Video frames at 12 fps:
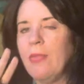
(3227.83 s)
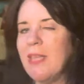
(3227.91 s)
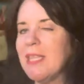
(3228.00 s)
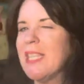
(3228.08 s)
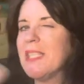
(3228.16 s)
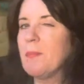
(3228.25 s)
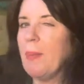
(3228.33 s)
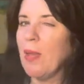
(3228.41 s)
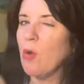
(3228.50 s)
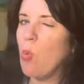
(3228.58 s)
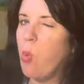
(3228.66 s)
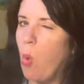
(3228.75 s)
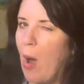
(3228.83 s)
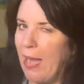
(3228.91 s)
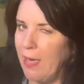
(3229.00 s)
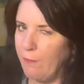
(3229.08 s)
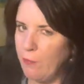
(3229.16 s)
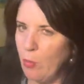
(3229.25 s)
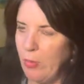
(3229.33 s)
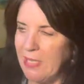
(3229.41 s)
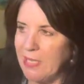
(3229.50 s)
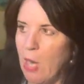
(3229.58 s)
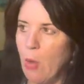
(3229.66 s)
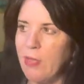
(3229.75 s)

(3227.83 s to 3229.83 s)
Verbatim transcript: This has been quite a few weeks ago.